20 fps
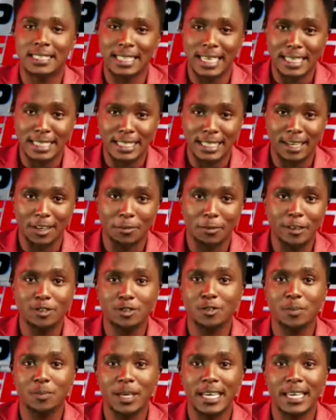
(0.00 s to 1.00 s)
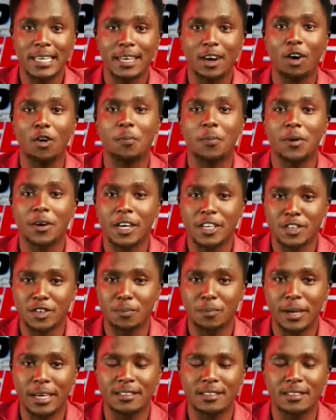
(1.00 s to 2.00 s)
Center, which will be the
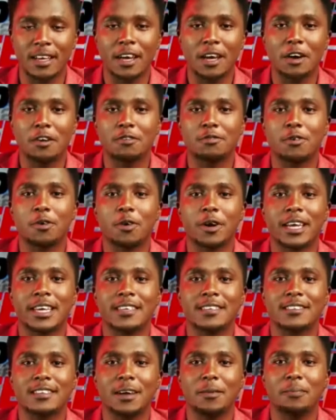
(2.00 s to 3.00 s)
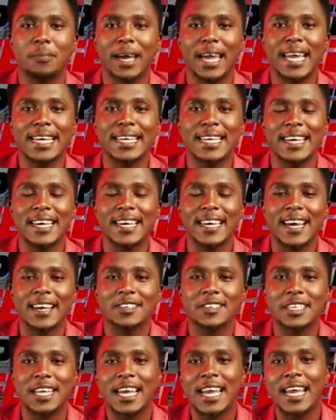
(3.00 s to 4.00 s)
operation base for his campaign.
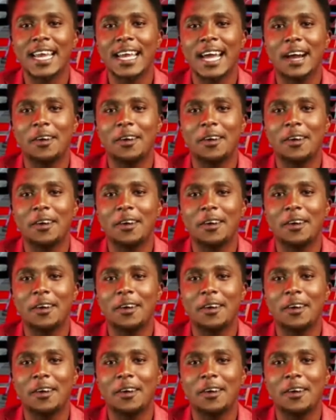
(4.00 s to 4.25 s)
Today,